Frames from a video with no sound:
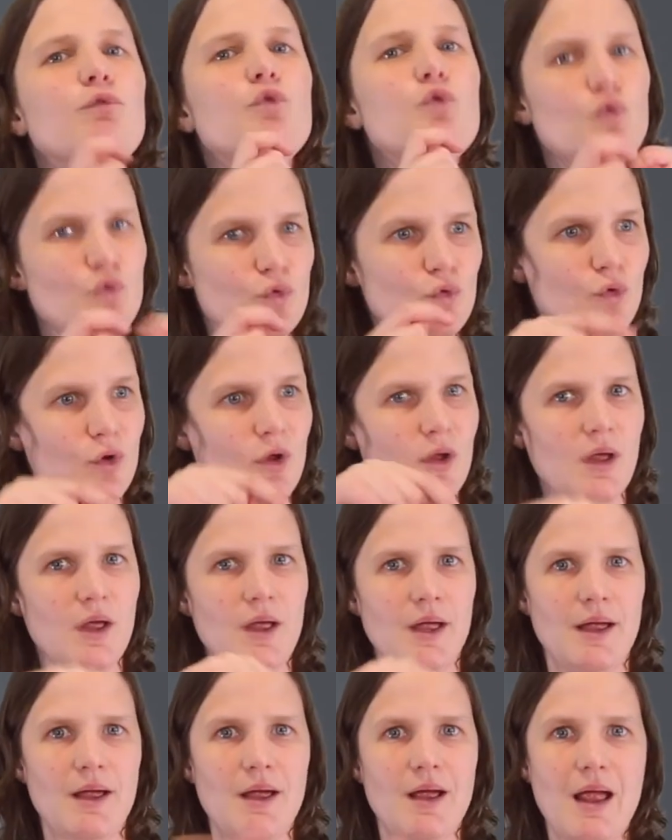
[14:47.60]
So, this
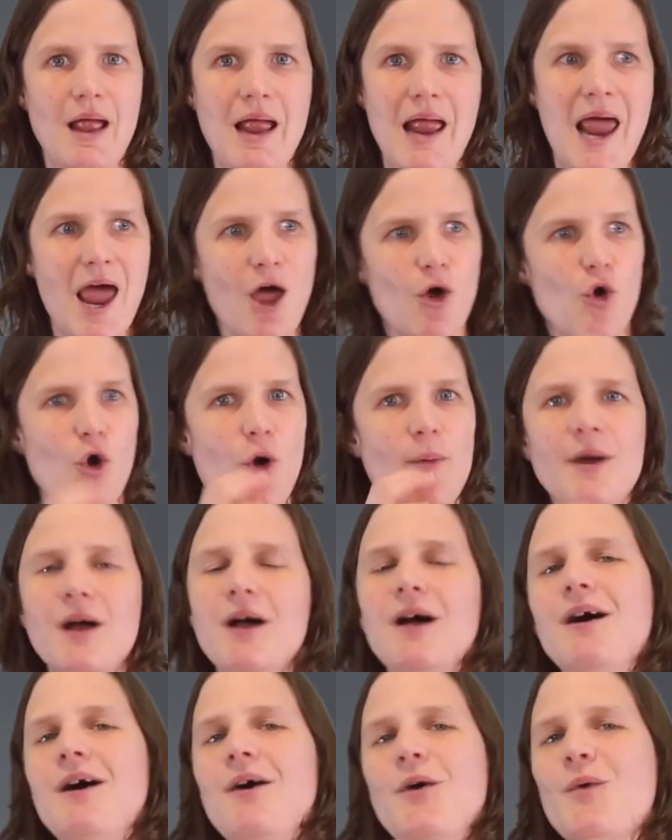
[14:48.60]
is a mandatory
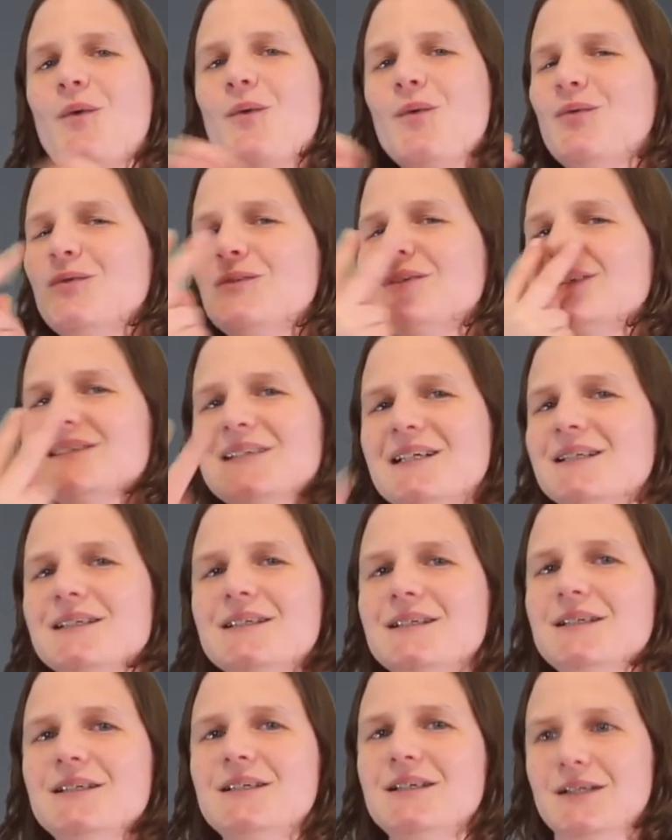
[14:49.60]
interview when they first
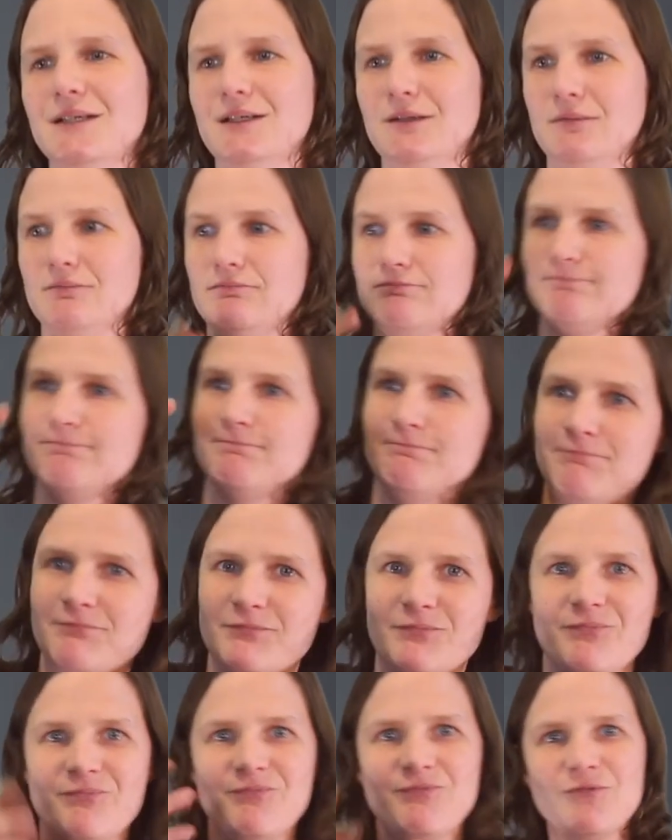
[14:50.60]
arrive. Now, I
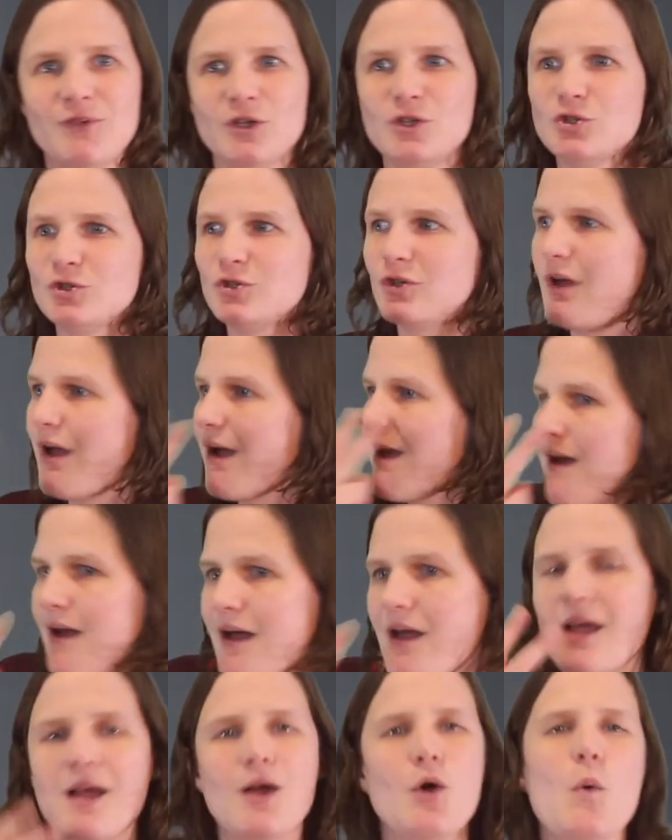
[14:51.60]
didn't see
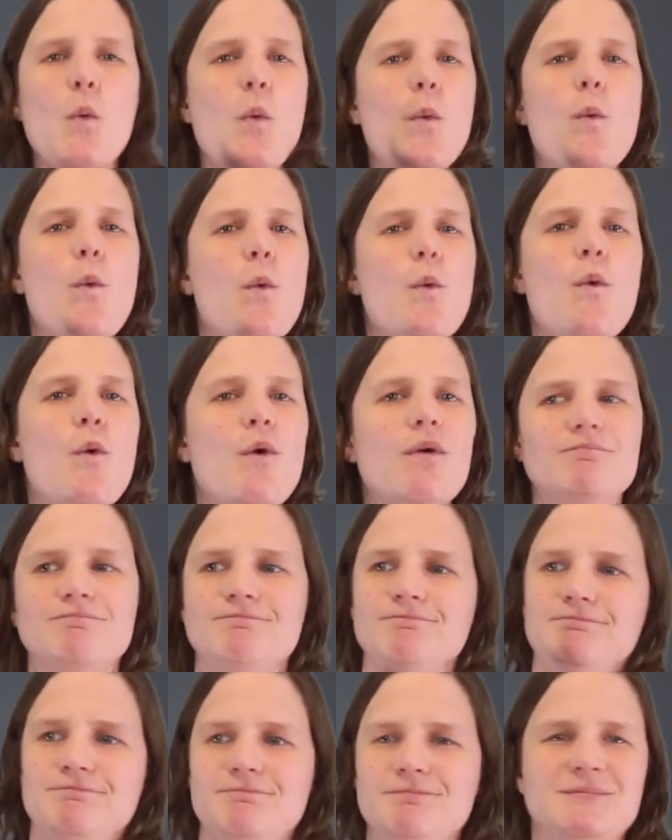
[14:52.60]
one of those
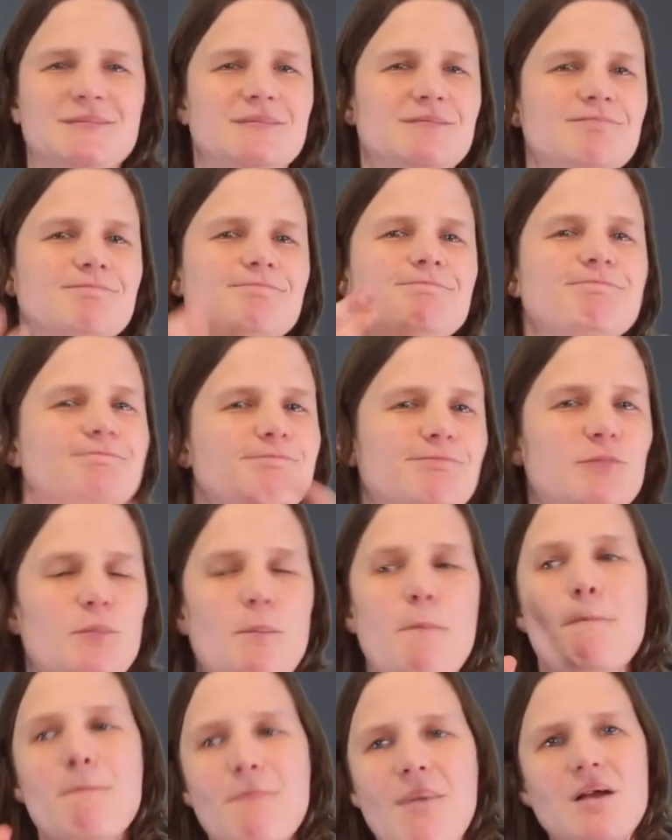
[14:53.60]
interviews
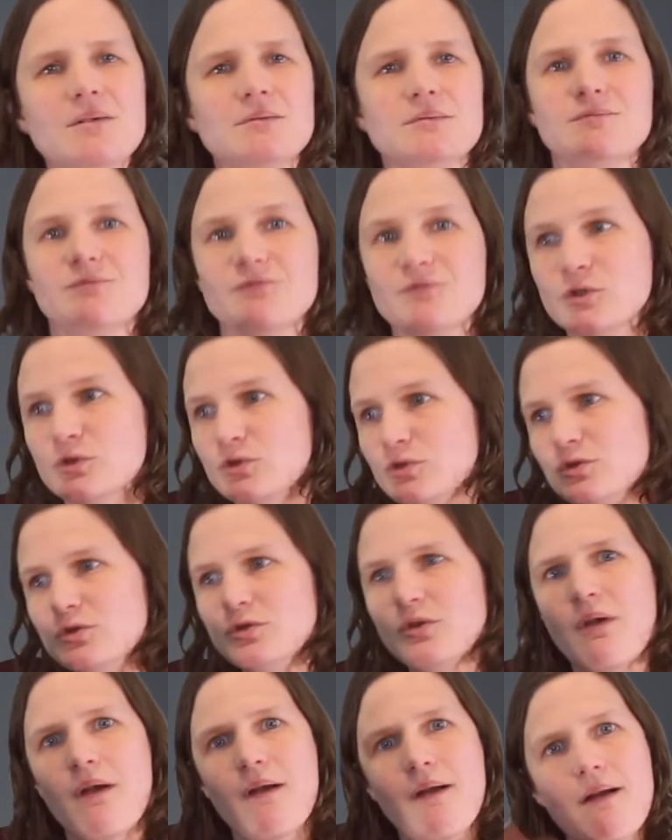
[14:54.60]
myself. So I
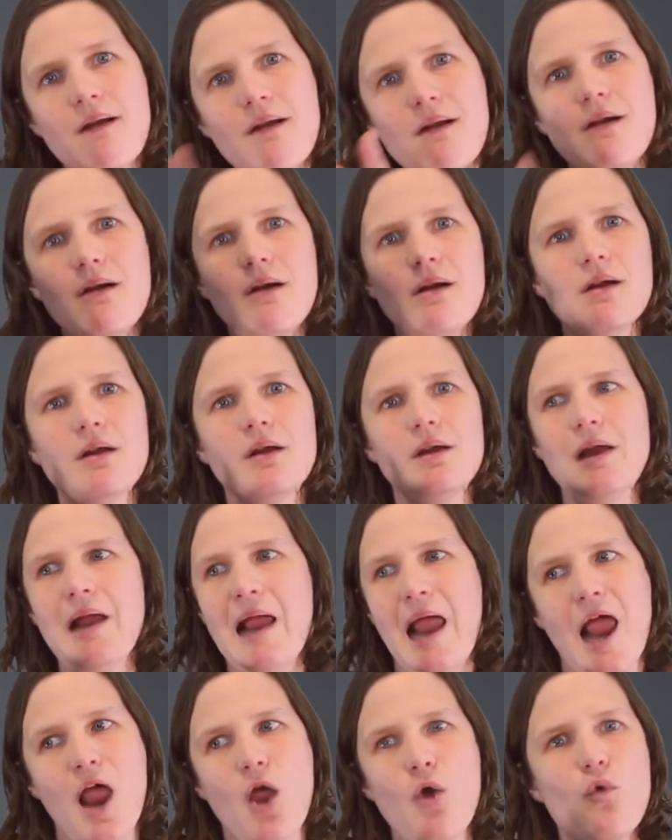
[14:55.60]
can't describe it to you
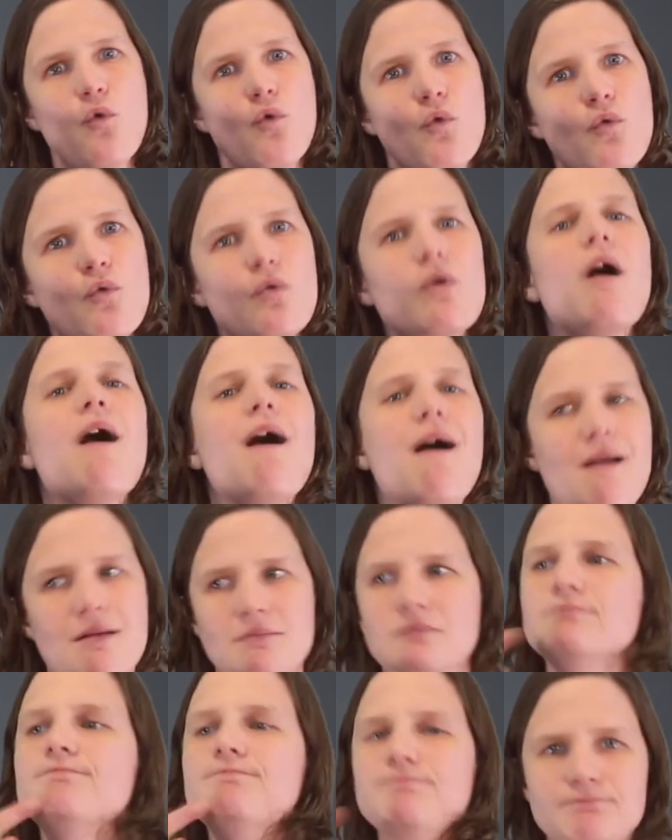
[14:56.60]
firsthand,
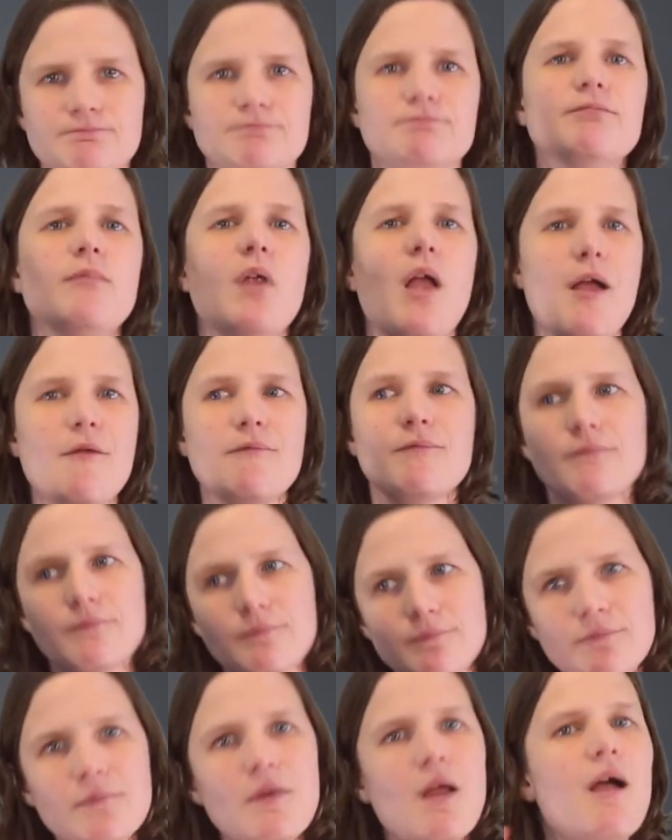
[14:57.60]
but my participants
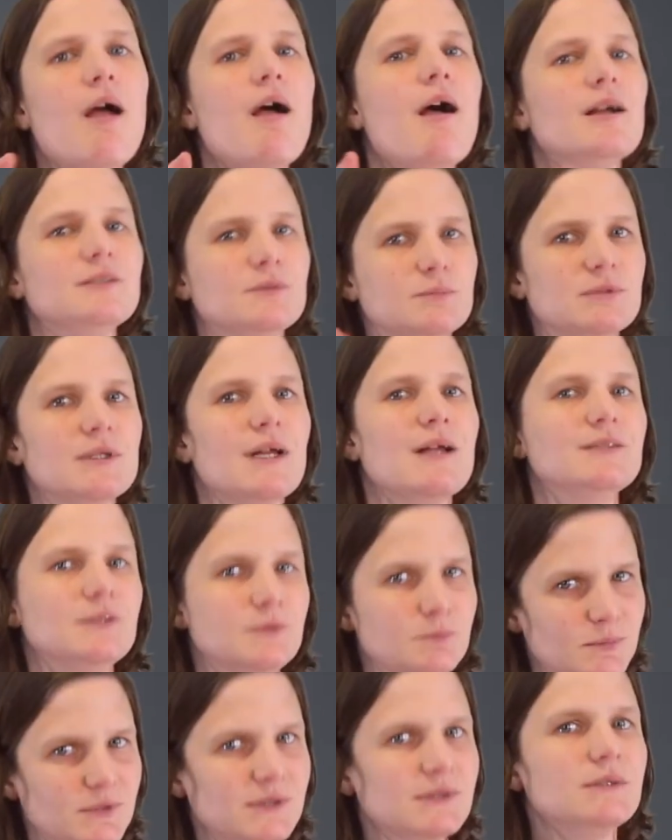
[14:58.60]
described to me
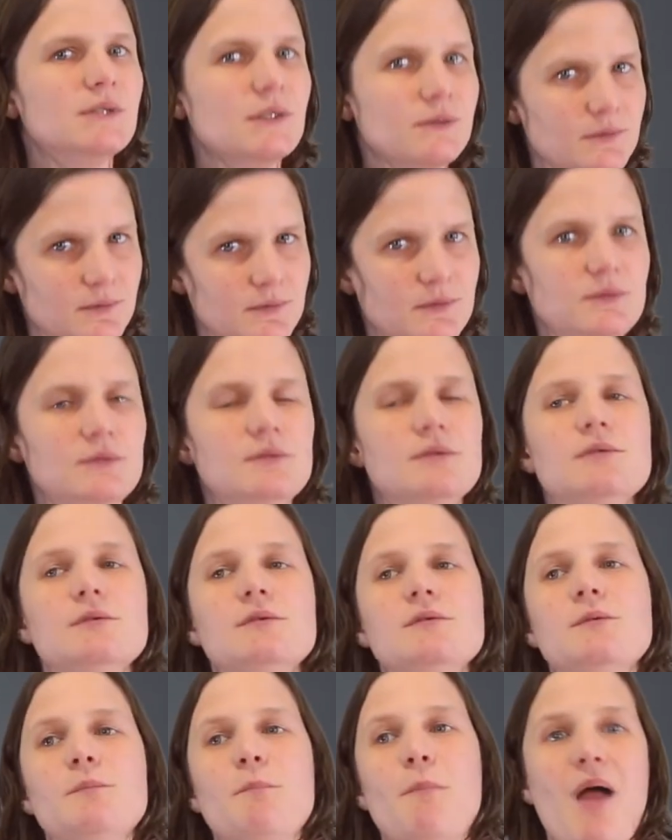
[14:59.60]
that when they had
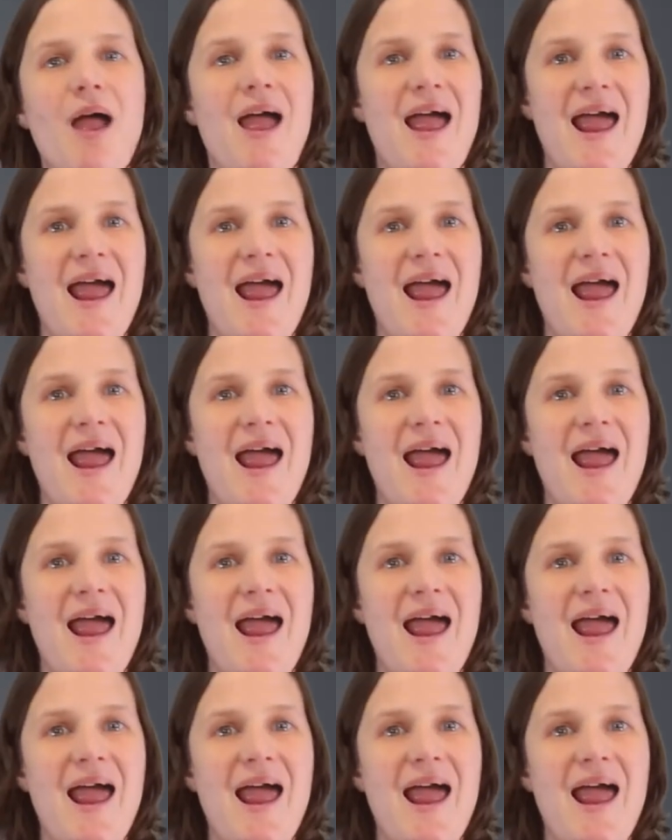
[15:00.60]
gone for their